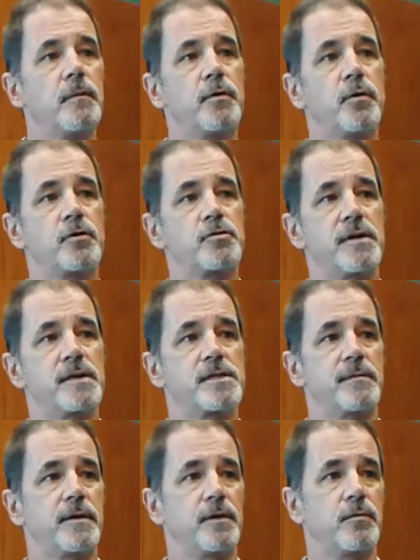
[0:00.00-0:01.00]
poetry is
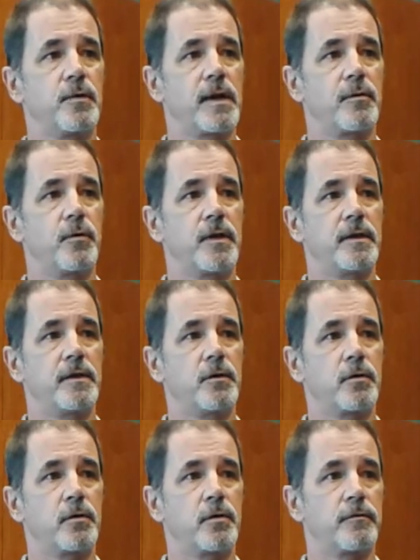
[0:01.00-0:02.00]
something you write when
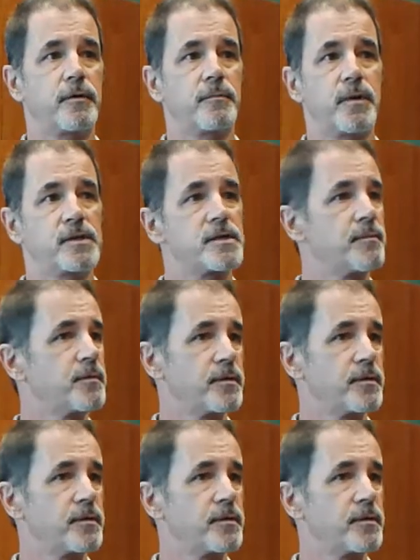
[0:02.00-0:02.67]
your girlfriend breaks up